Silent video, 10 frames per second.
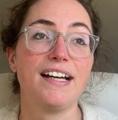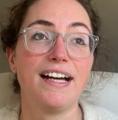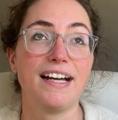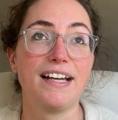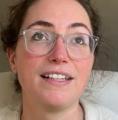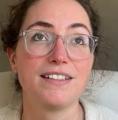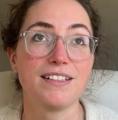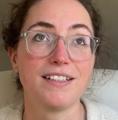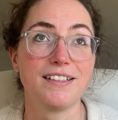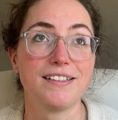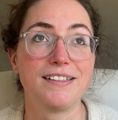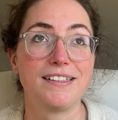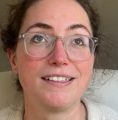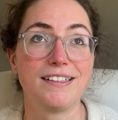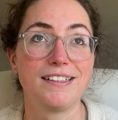And
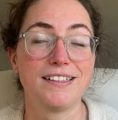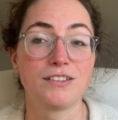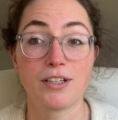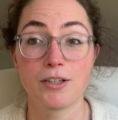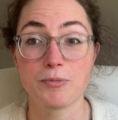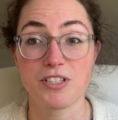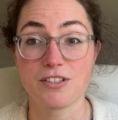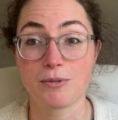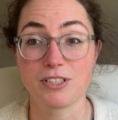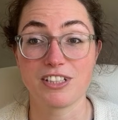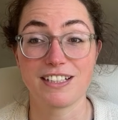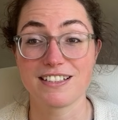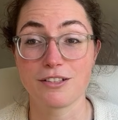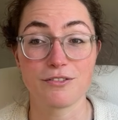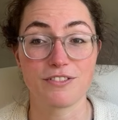so I hope she's not watching
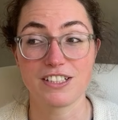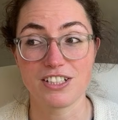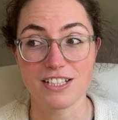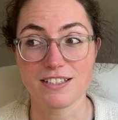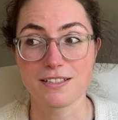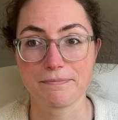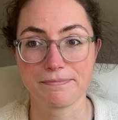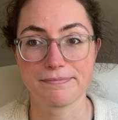this. I don't think she is.